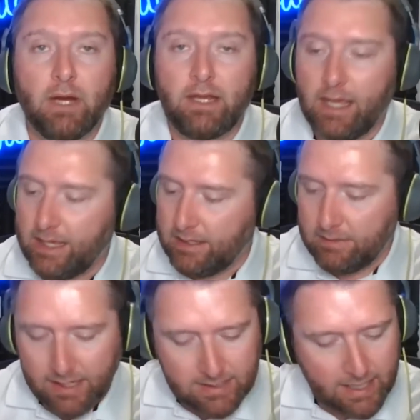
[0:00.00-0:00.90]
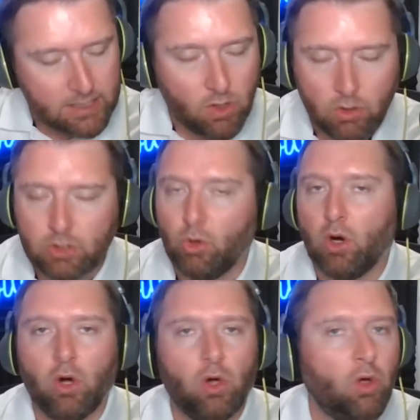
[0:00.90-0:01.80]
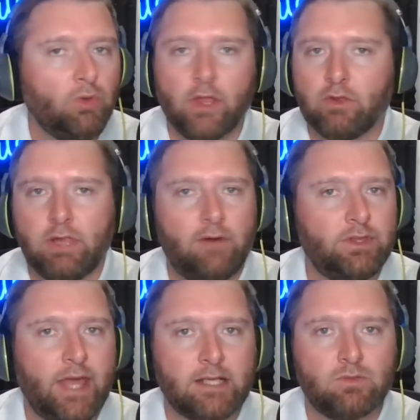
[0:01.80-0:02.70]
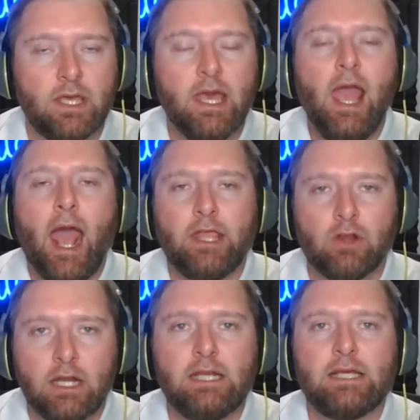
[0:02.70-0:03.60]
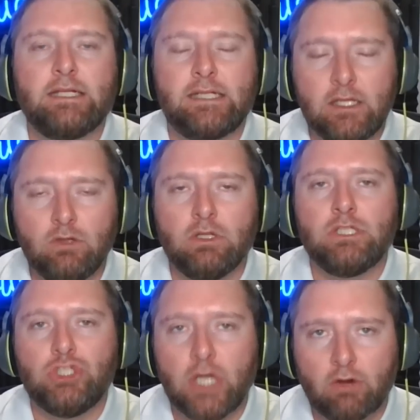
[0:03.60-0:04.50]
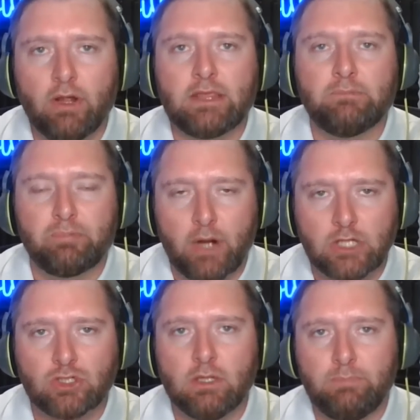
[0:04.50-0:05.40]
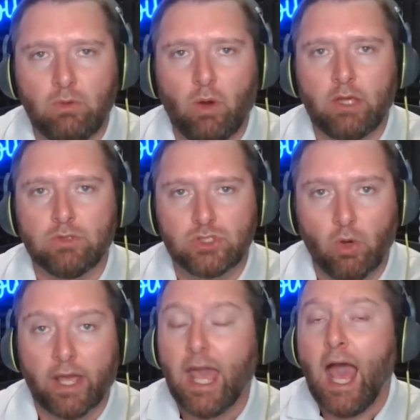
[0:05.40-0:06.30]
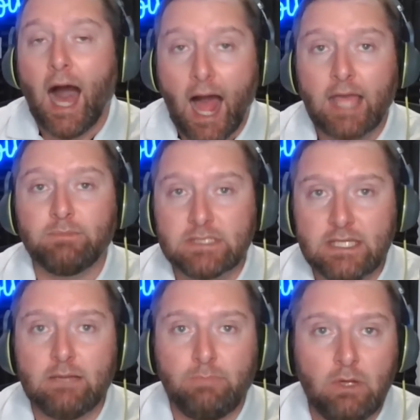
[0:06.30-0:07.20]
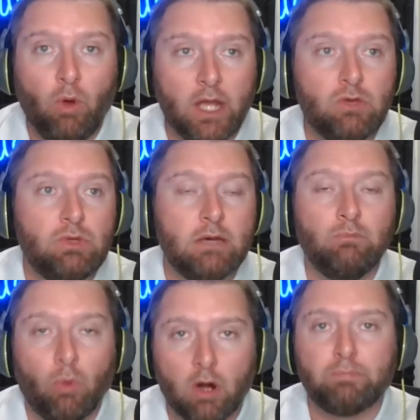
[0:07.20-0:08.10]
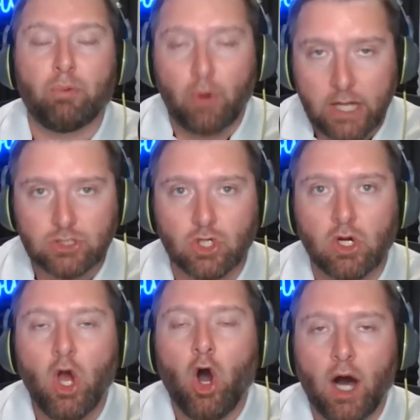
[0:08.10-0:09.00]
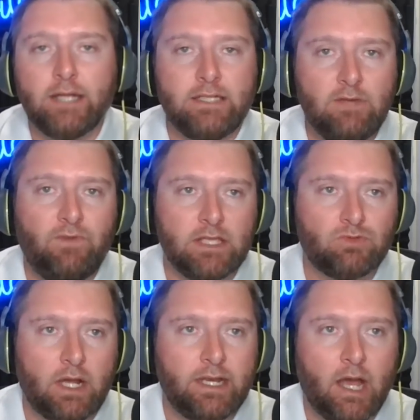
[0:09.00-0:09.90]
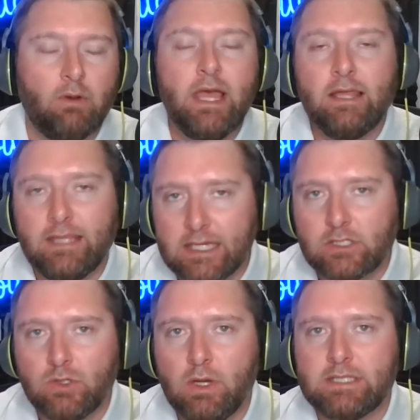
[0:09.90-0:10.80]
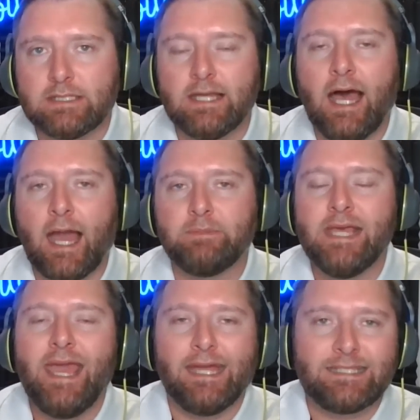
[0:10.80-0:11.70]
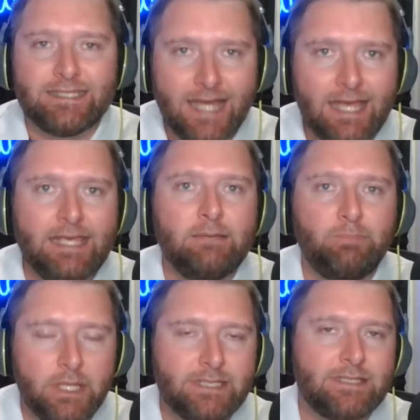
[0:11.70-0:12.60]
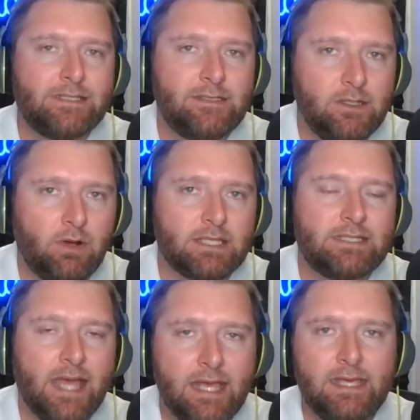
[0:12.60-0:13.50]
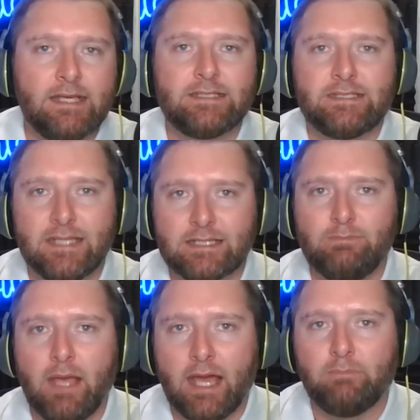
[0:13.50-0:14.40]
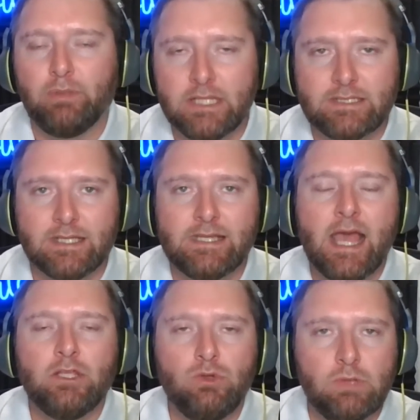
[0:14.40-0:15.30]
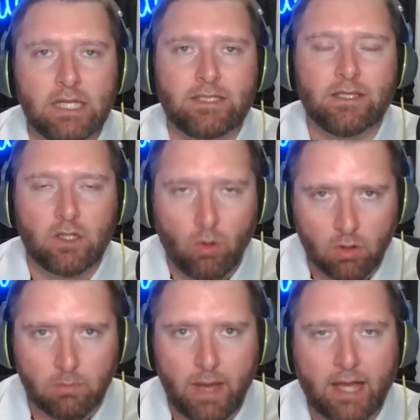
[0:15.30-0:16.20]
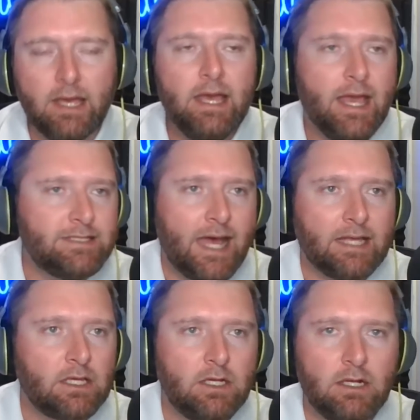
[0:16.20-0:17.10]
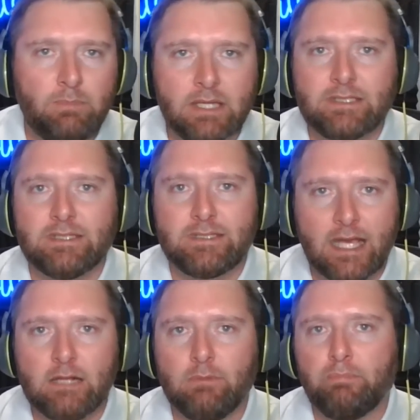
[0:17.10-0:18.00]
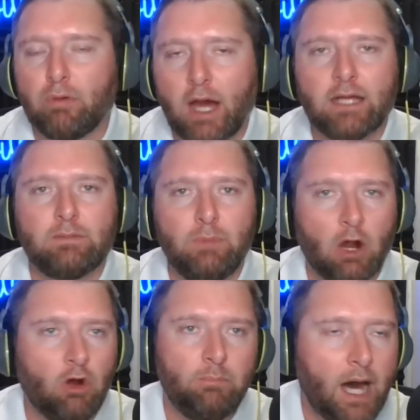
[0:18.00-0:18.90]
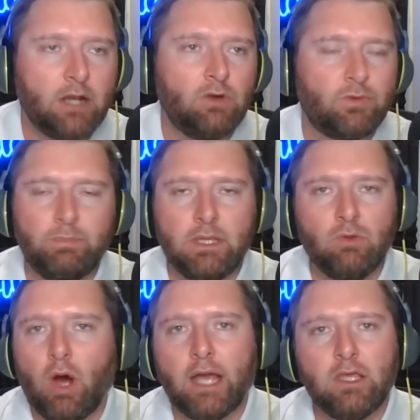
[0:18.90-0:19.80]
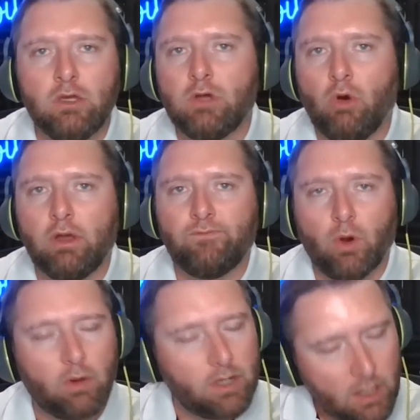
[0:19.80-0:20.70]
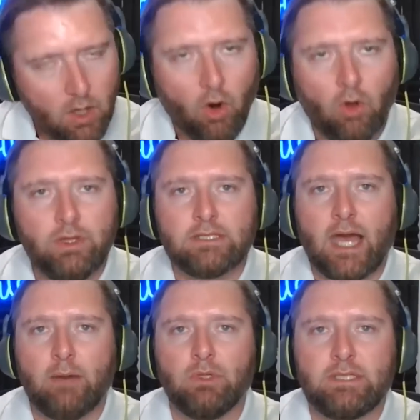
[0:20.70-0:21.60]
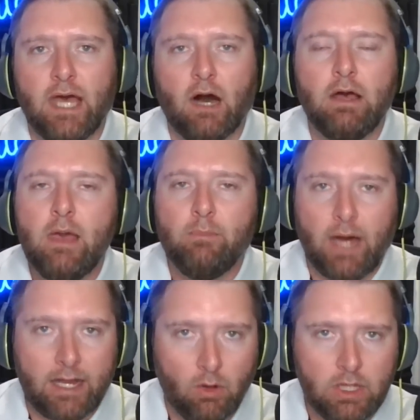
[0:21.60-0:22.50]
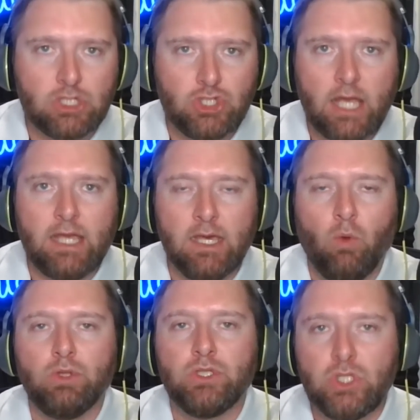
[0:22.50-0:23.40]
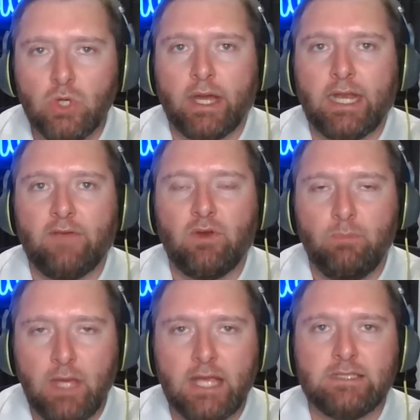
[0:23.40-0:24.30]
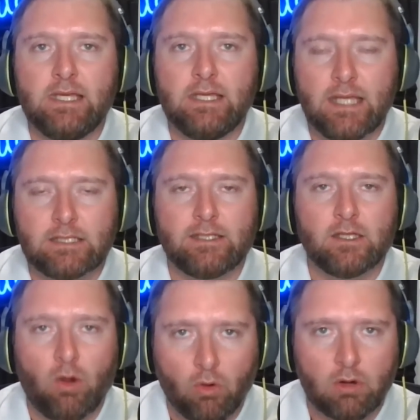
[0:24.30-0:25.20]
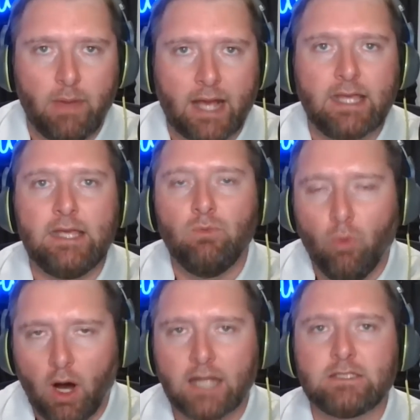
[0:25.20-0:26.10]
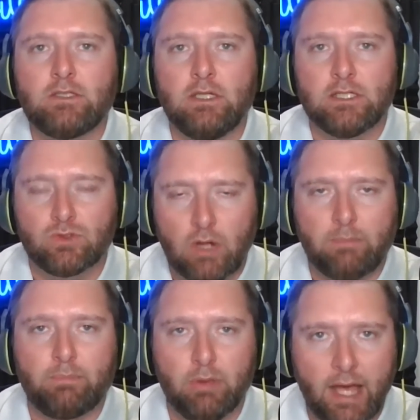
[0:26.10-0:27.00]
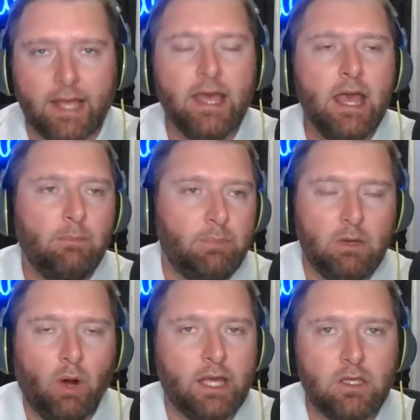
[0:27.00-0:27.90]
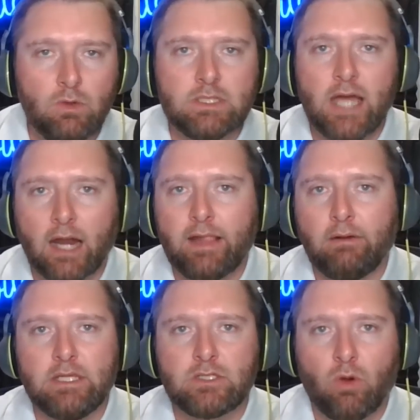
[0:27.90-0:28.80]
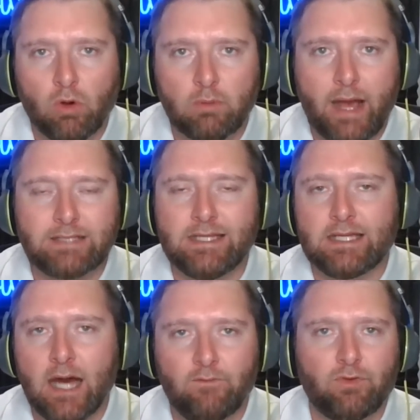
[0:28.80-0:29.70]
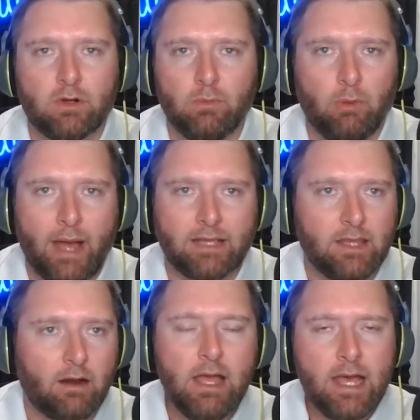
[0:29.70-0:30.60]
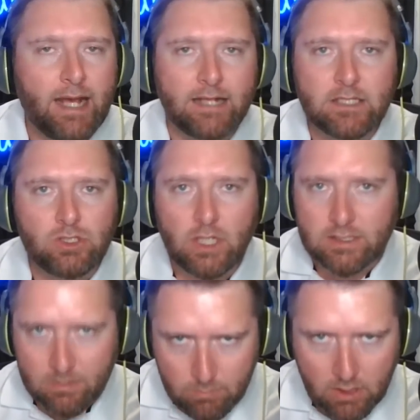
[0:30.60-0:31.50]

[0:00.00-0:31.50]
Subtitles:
But it, like I said, it's going to a whole nother level next week, and you're going to need to continue to generate the pressure that BYU is showing. I am seeing BYU get more pressure on defense right now. The issue is, at times, it's taking blitzes to do it. It's taking six-man blitzes to get to the quarterback. Is that going to be a sustainable product or a model for BYU going forward? Only time will tell, but I know that Jay Hill will do it if it means he can get to the quarterback. He wants to disrupt play. BYU is not allowing these quarterbacks to get comfortable back there. Guys like Justin